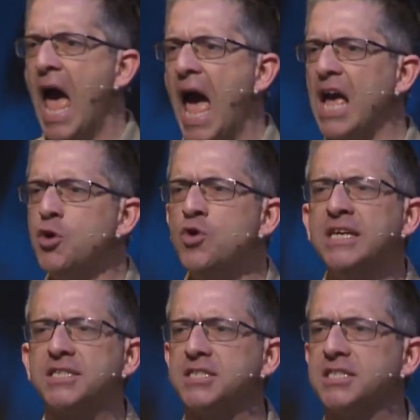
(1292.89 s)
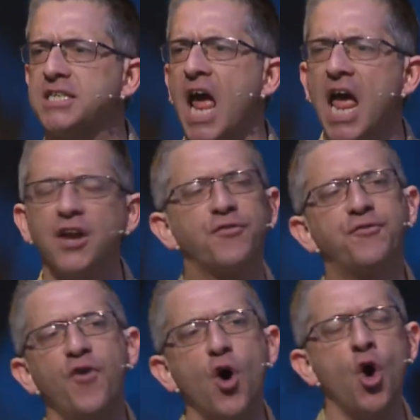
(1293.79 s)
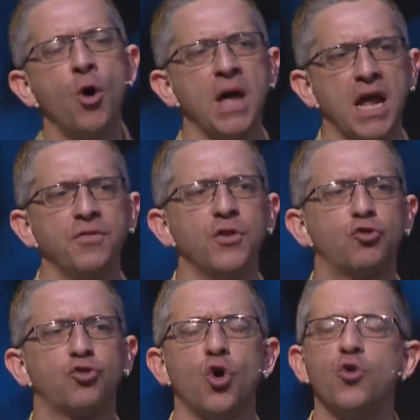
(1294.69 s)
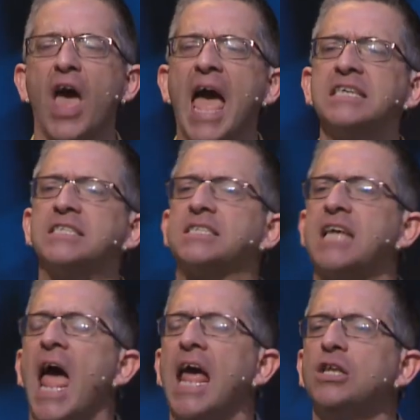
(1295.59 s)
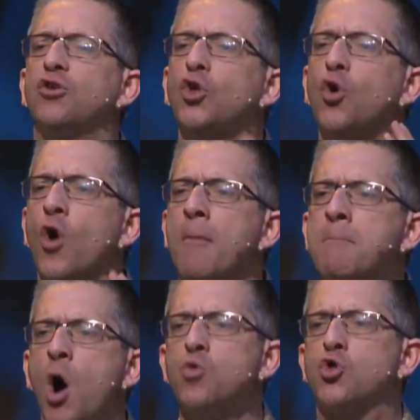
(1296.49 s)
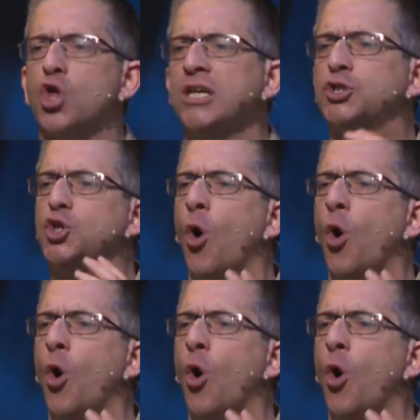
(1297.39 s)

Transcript: And you need to stand firm in the truth and say to your emotions,